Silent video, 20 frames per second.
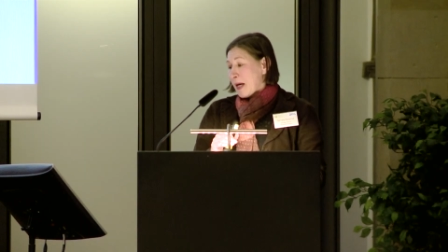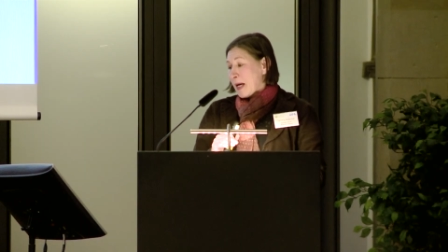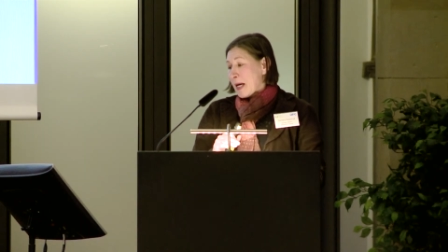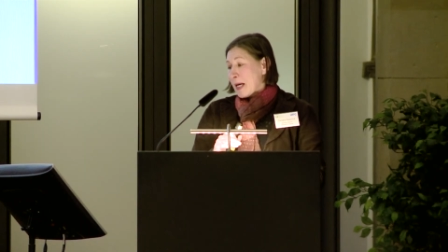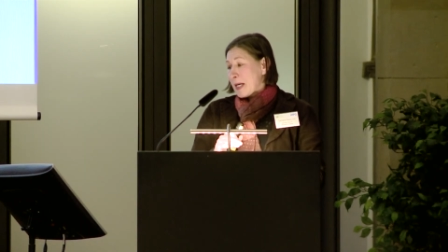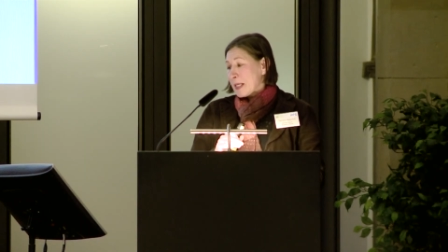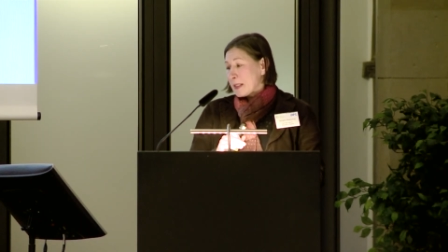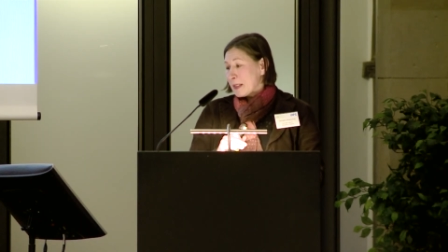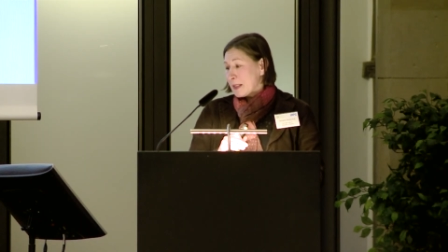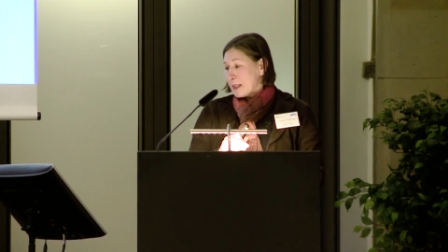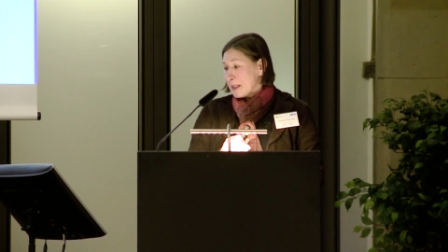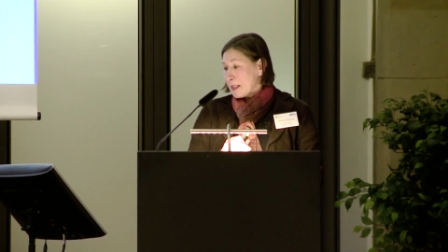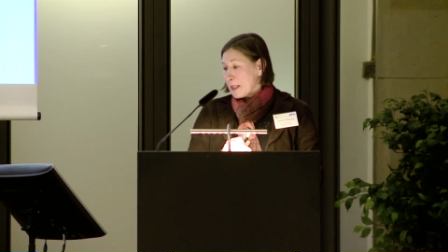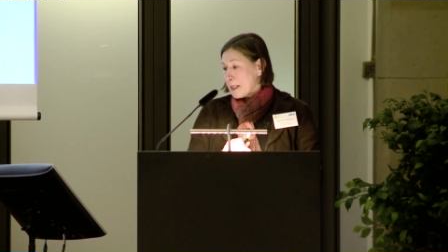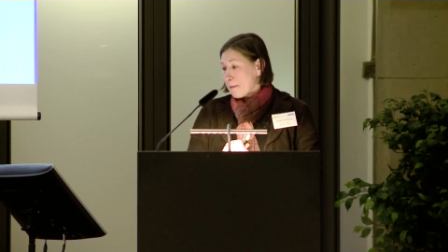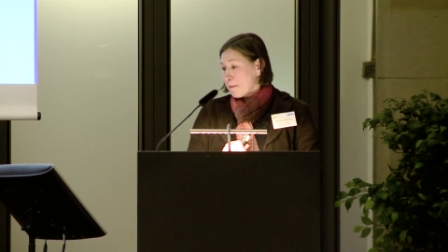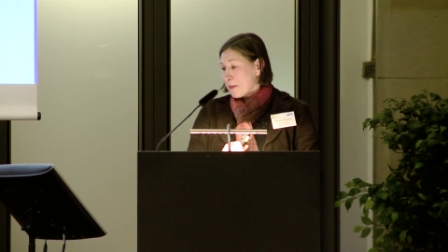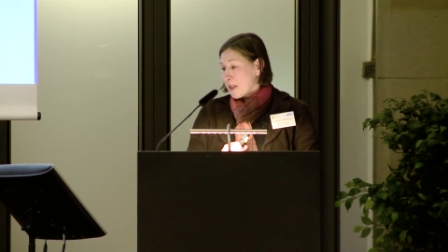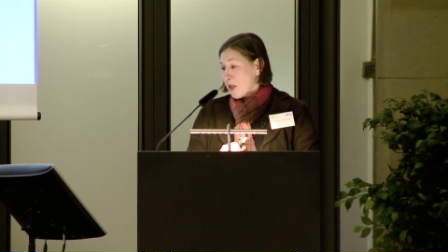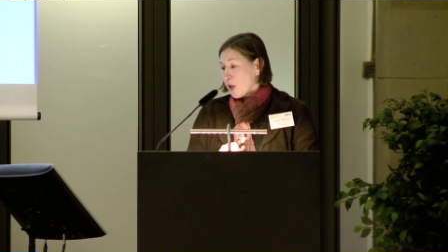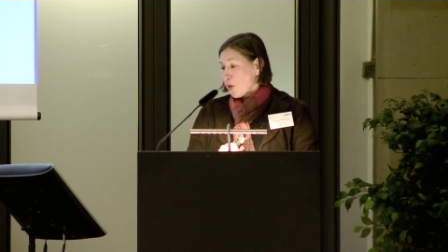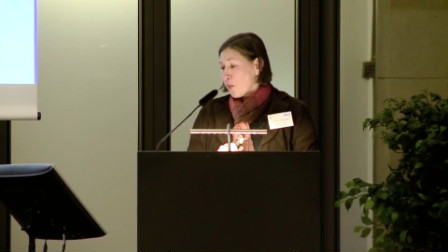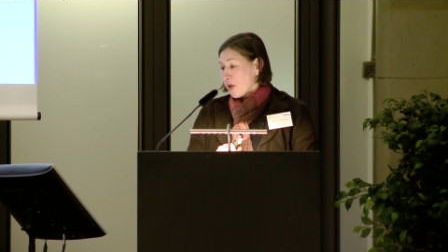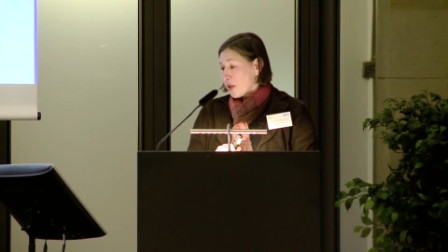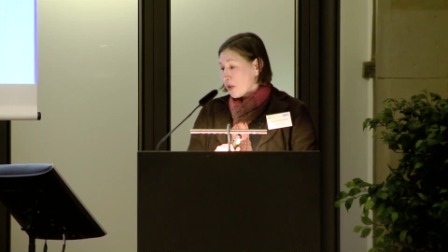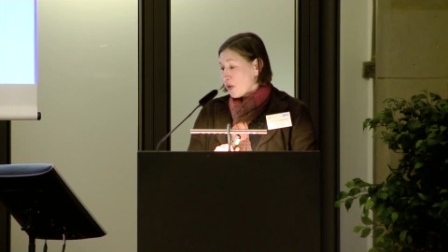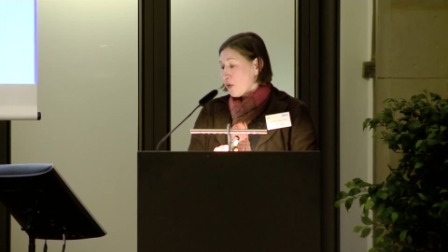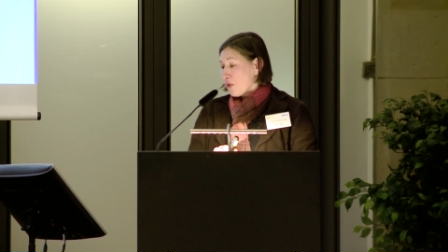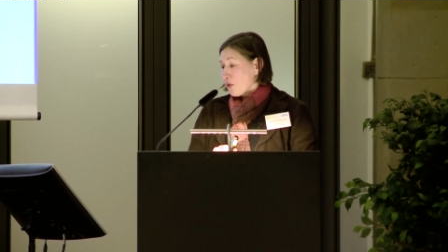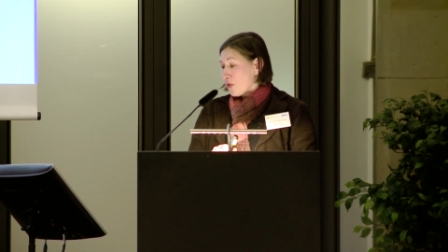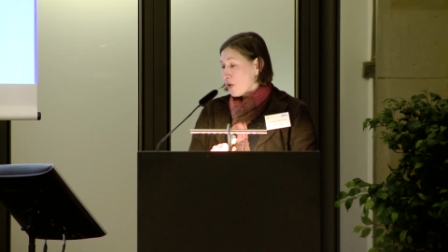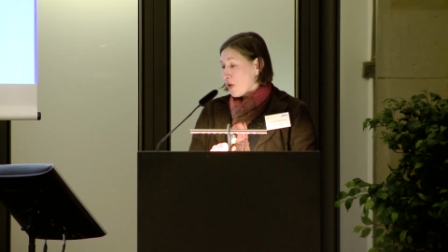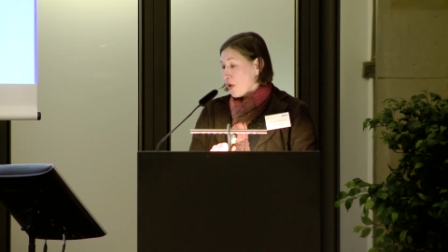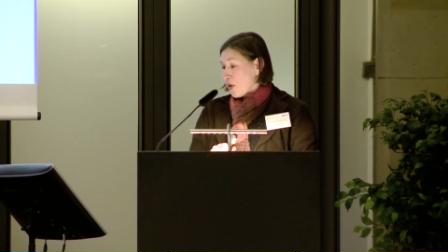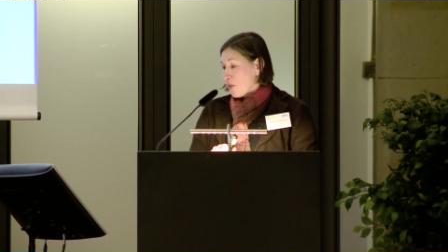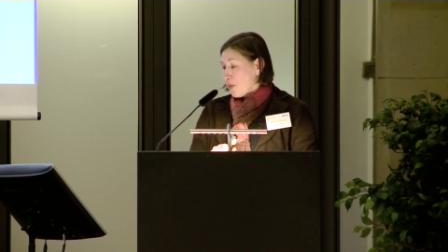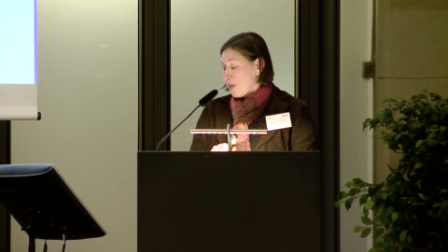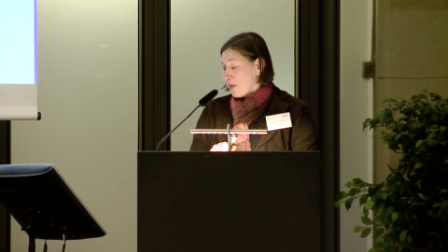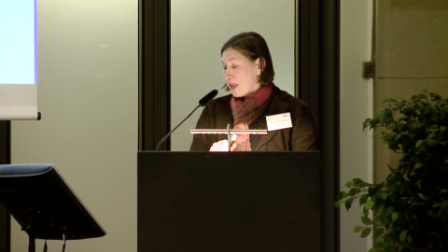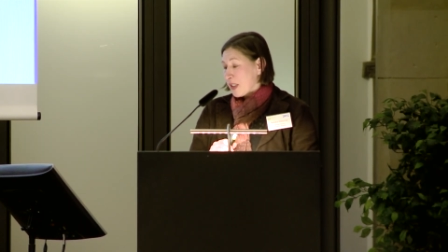And um, the other one is
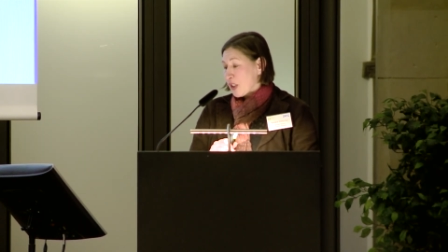also